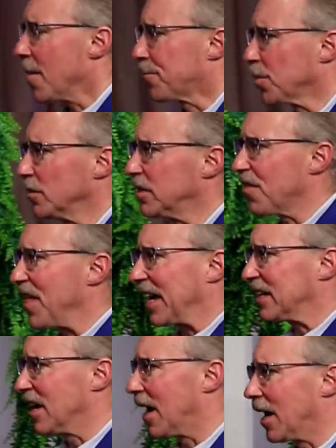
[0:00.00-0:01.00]
and prove that
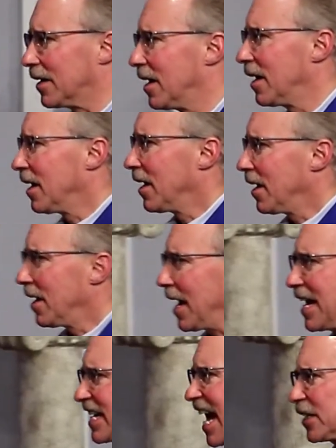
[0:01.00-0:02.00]
that God
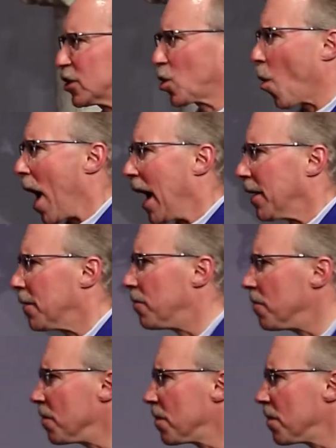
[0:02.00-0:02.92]
ain't got squat.